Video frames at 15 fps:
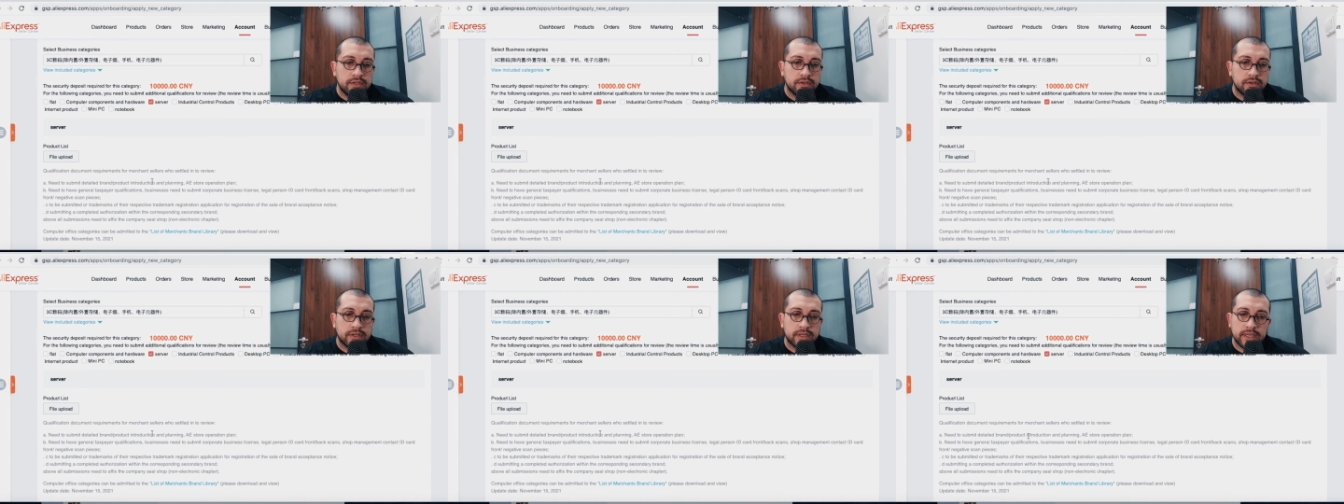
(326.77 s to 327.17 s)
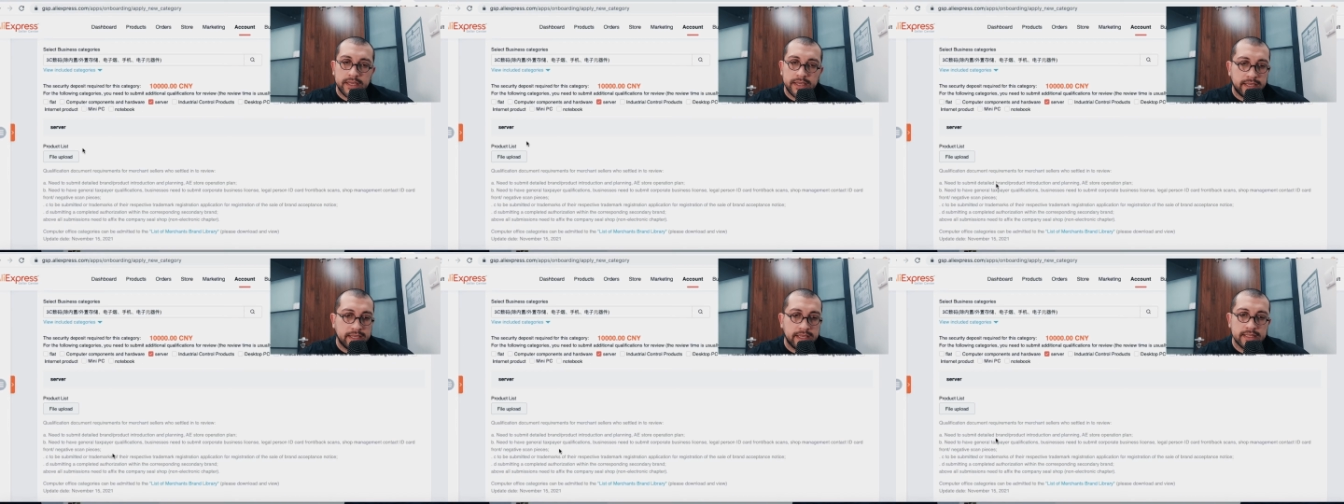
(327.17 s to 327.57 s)

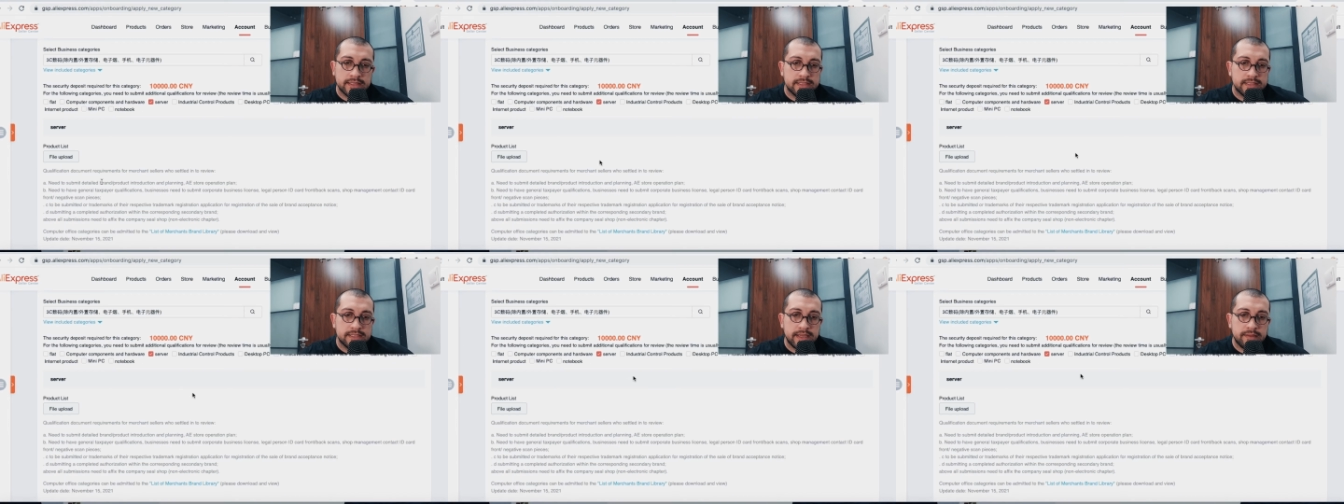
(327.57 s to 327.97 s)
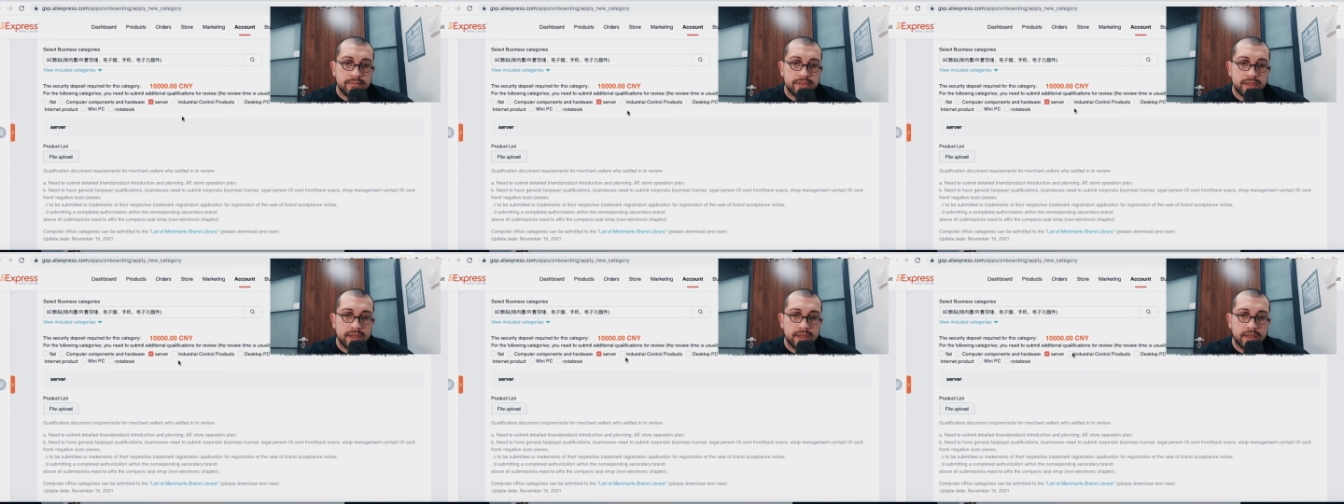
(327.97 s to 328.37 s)
Okay, again the same
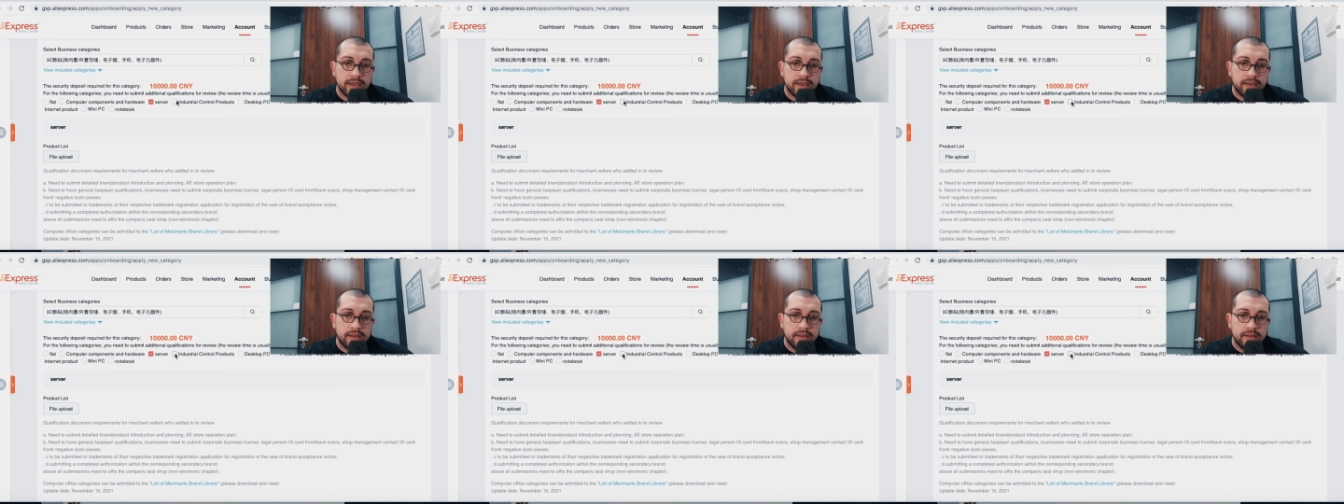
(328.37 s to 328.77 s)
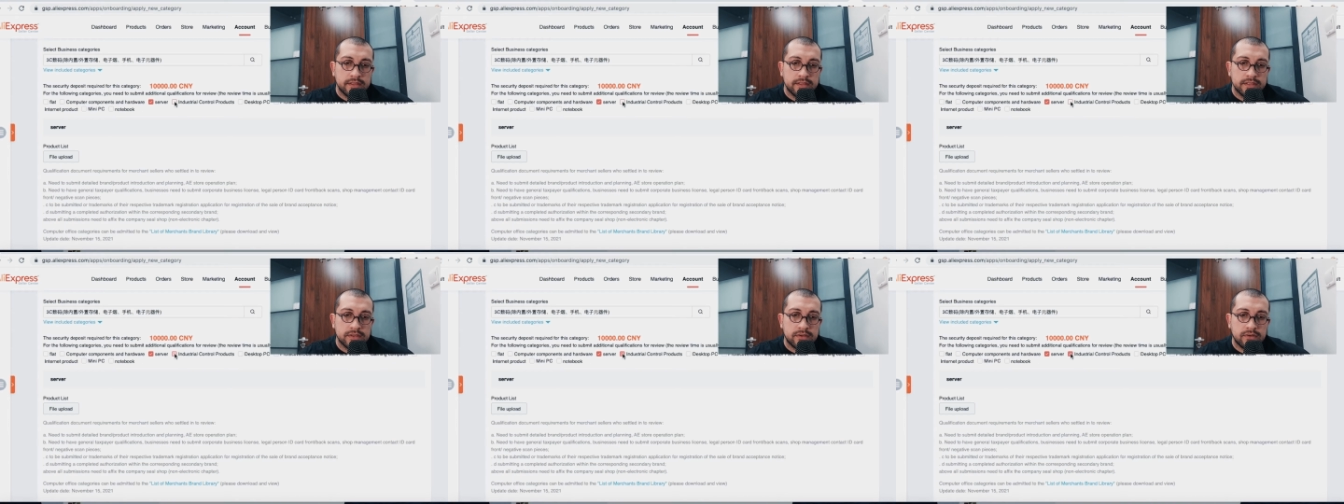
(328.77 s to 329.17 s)
thing.
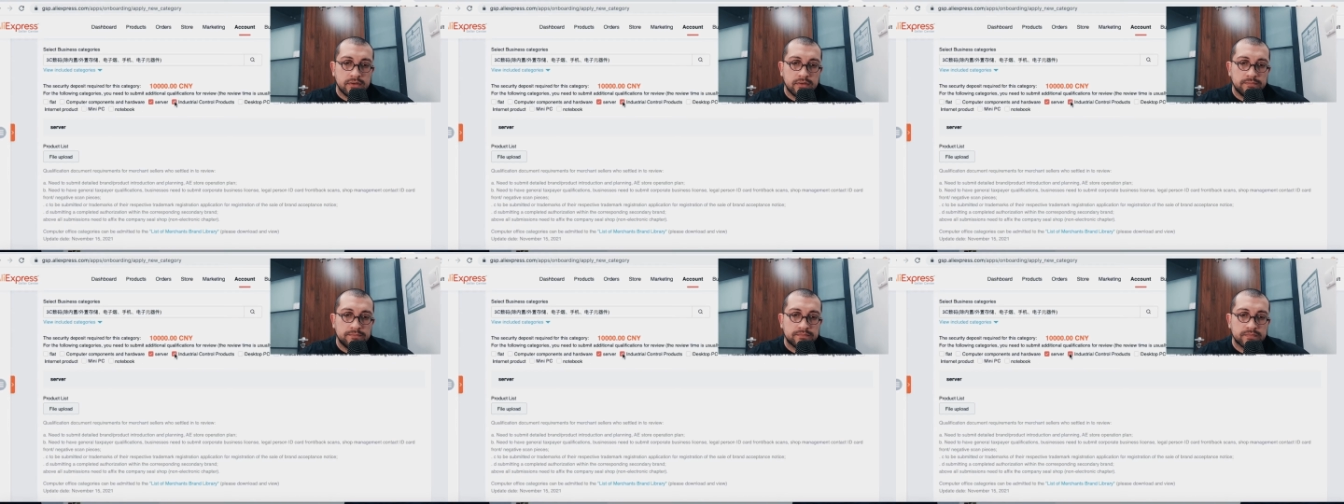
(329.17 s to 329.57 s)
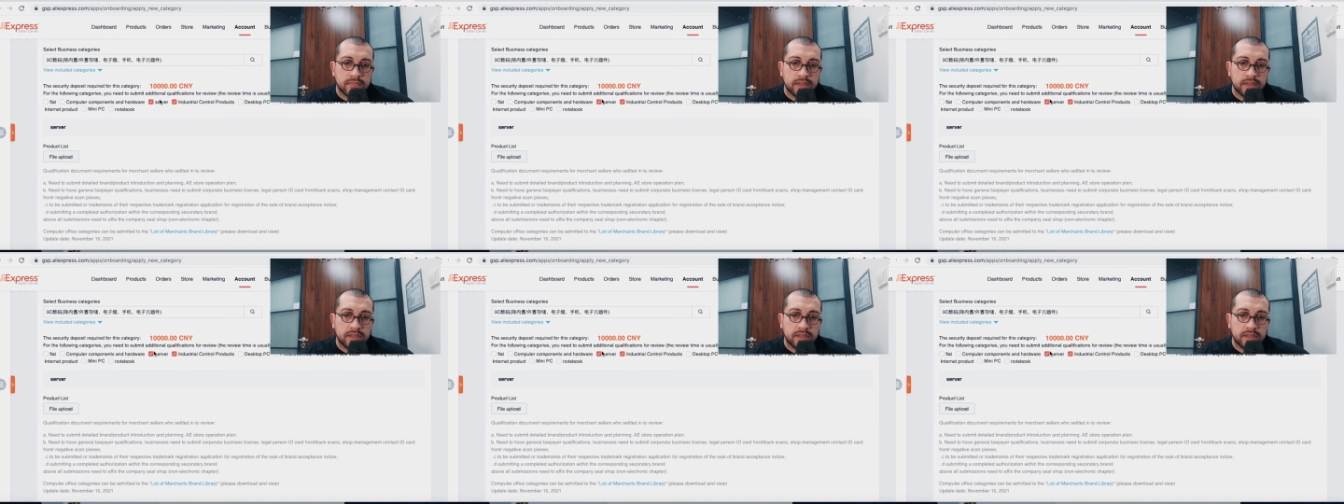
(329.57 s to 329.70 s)
So